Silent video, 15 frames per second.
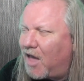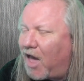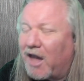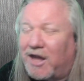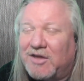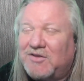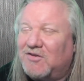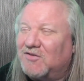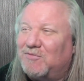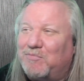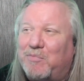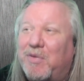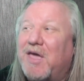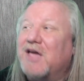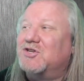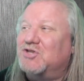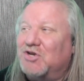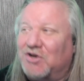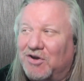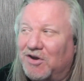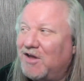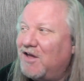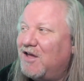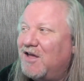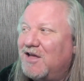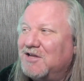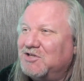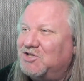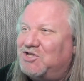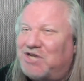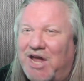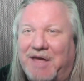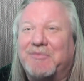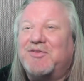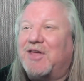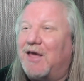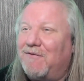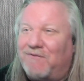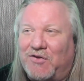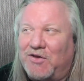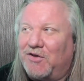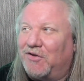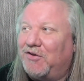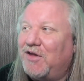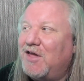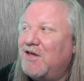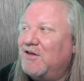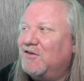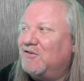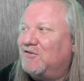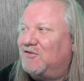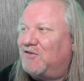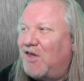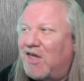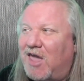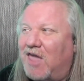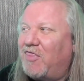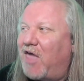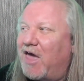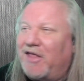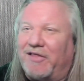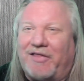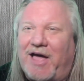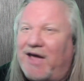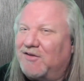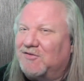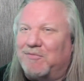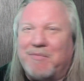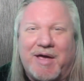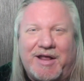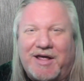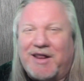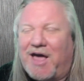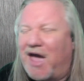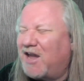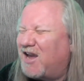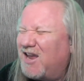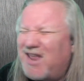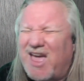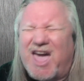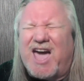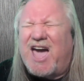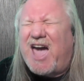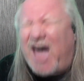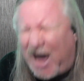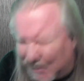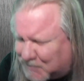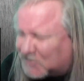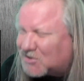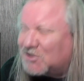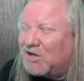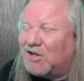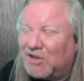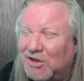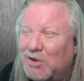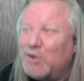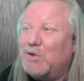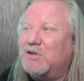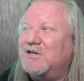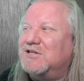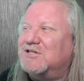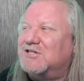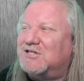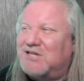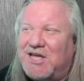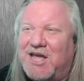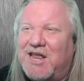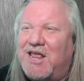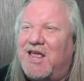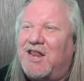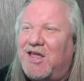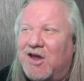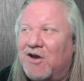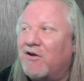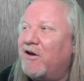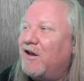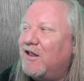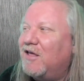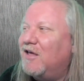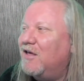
I could just picture James Hetfield singing that last minute. I could absolutely see it and hear it.